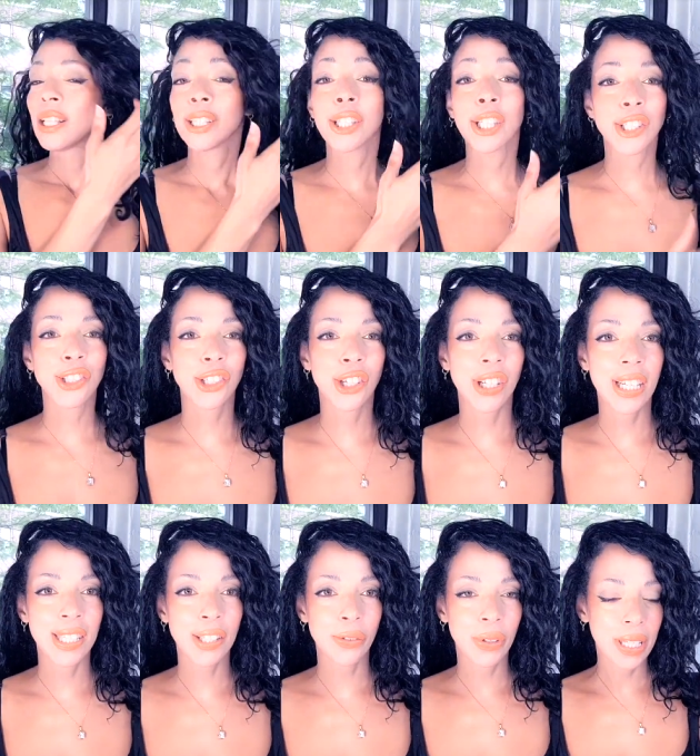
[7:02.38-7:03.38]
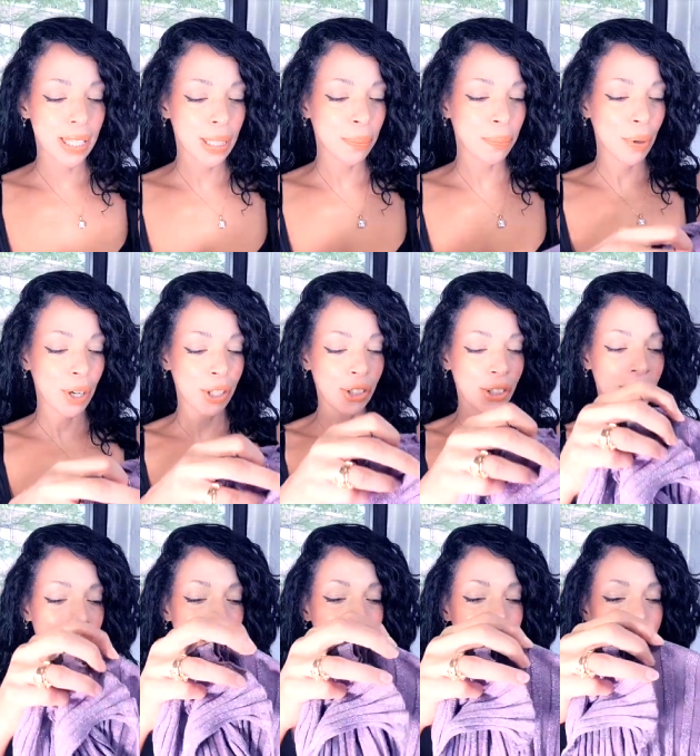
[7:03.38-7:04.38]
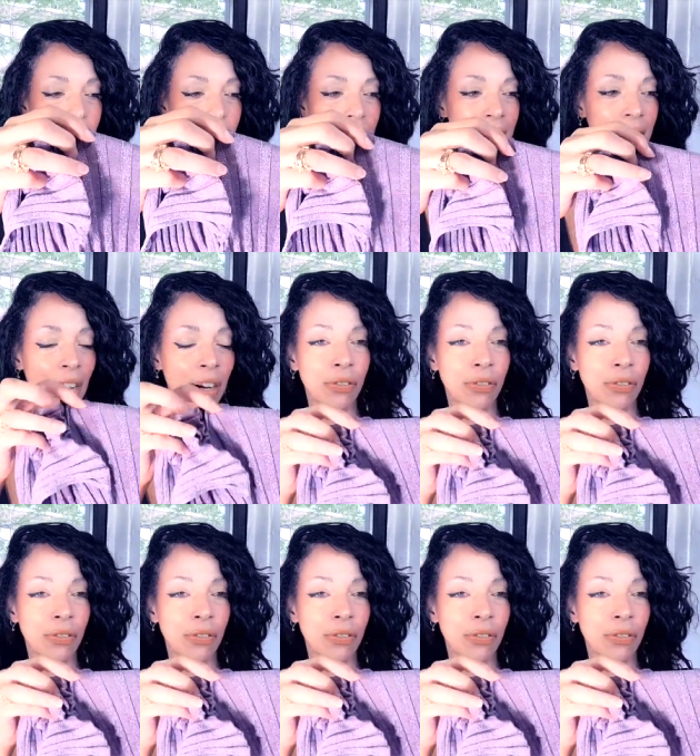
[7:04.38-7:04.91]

this shirt is a recent purchase. I got this at